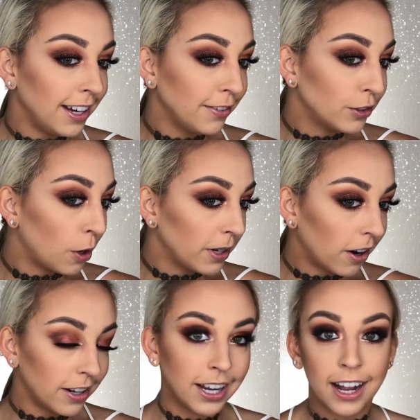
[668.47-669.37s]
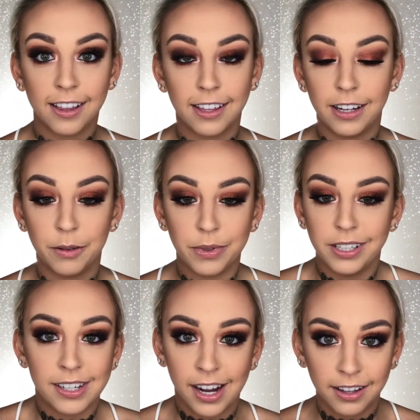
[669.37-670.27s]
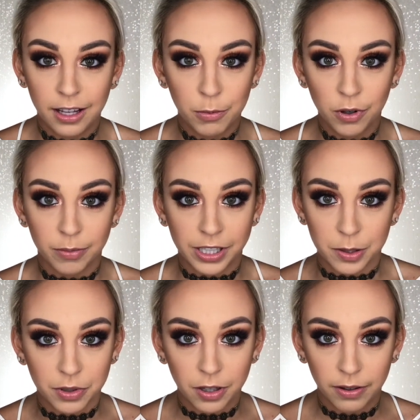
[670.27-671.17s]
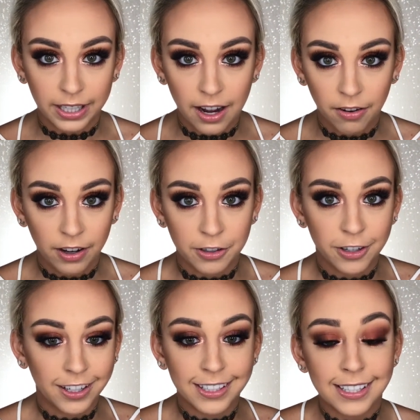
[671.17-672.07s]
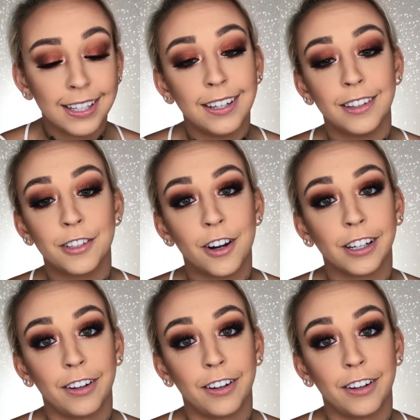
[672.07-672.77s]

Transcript: and even though we already highlighted, we need to highlight more because we're going out and you're not going to see it in the dark